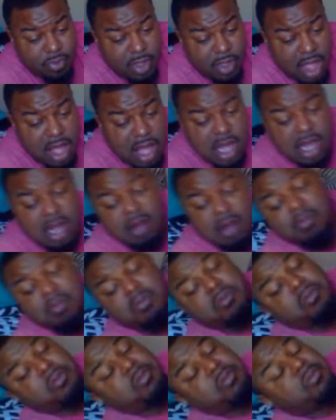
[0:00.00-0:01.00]
um,
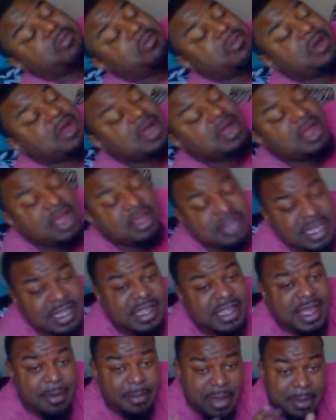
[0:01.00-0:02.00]
hmm, that
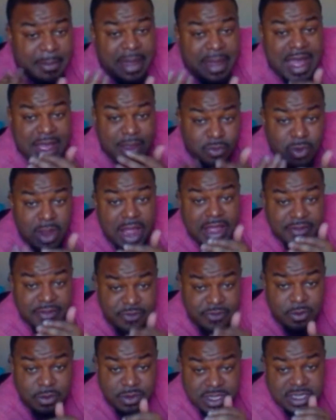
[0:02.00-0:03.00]
got my mind right
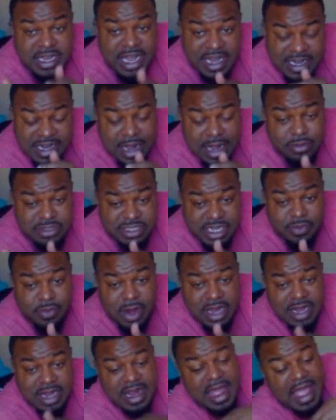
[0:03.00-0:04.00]
for the day that I was getting
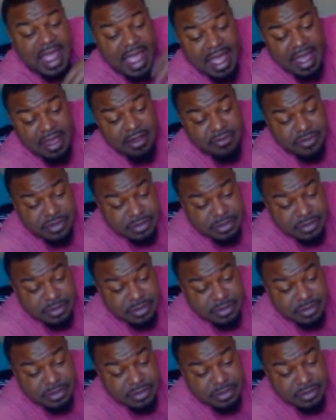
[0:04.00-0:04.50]
ready to have.